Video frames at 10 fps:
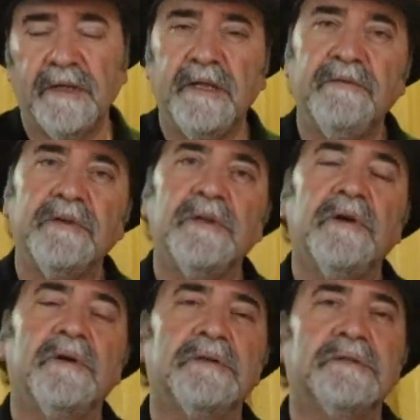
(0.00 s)
even
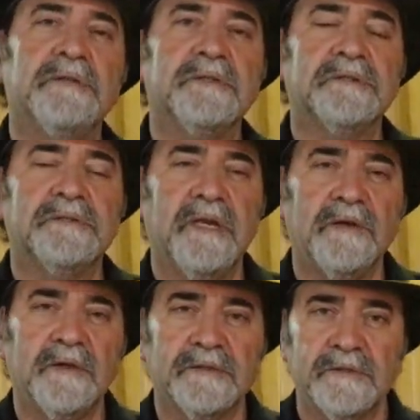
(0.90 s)
though it doesn't
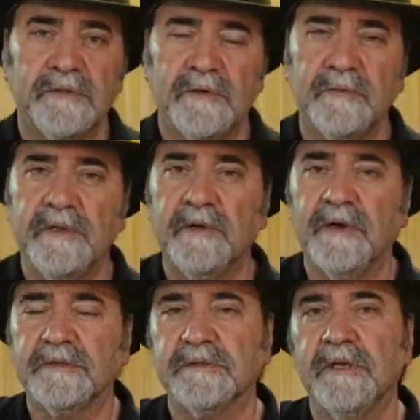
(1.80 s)
tell us to,
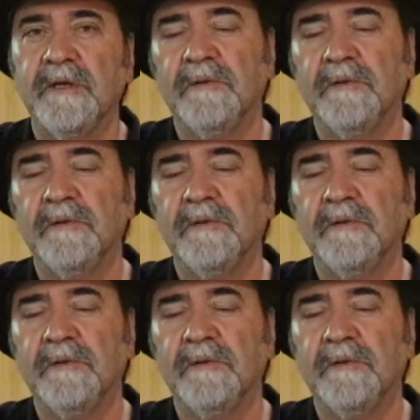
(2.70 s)
because